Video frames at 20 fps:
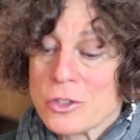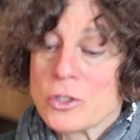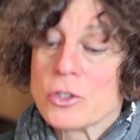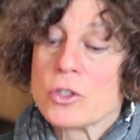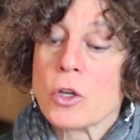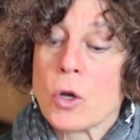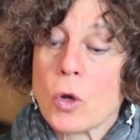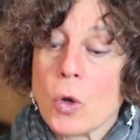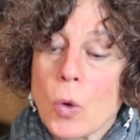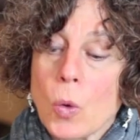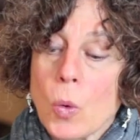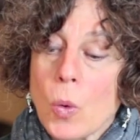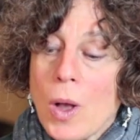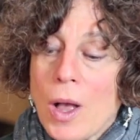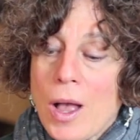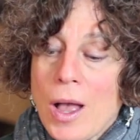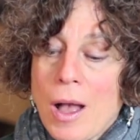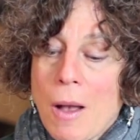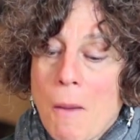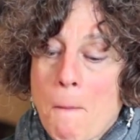So
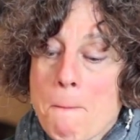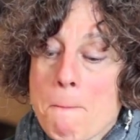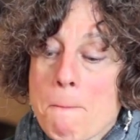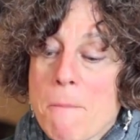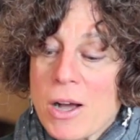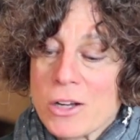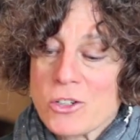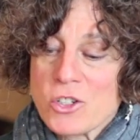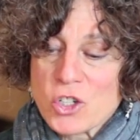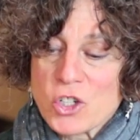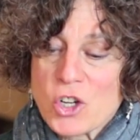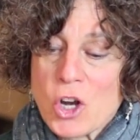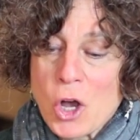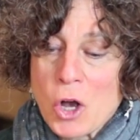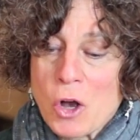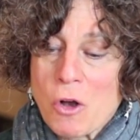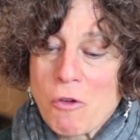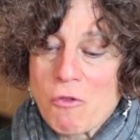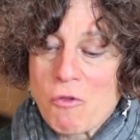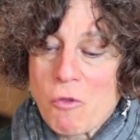much
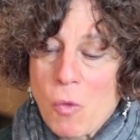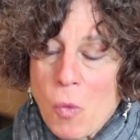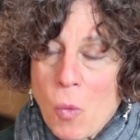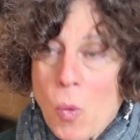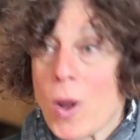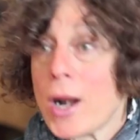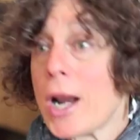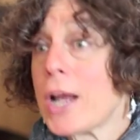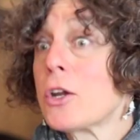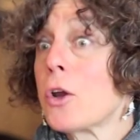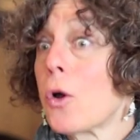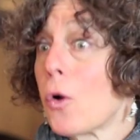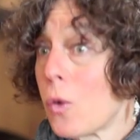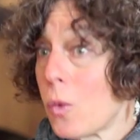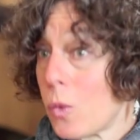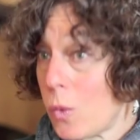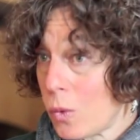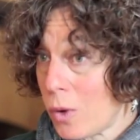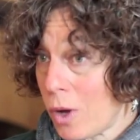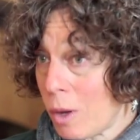of what I
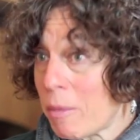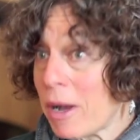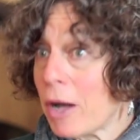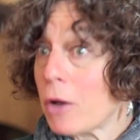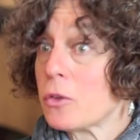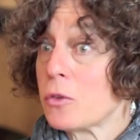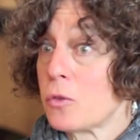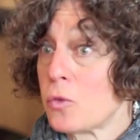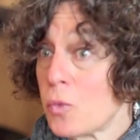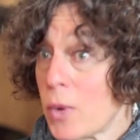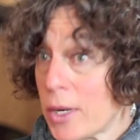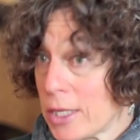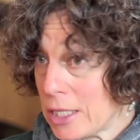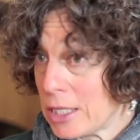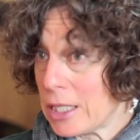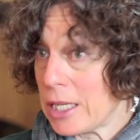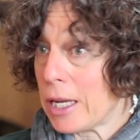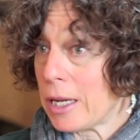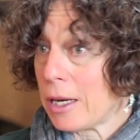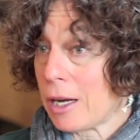know about
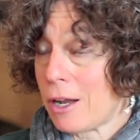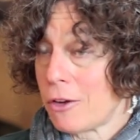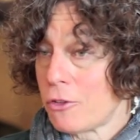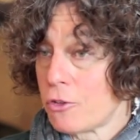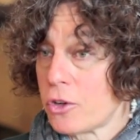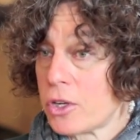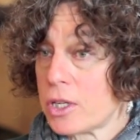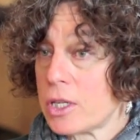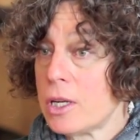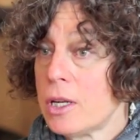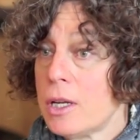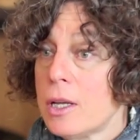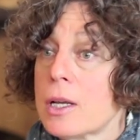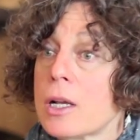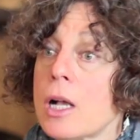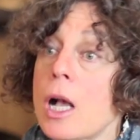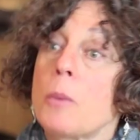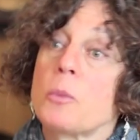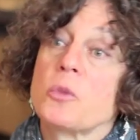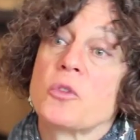running the 800
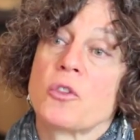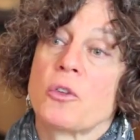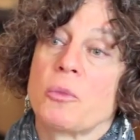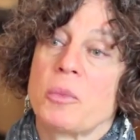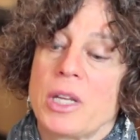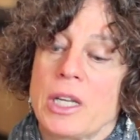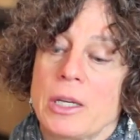comes from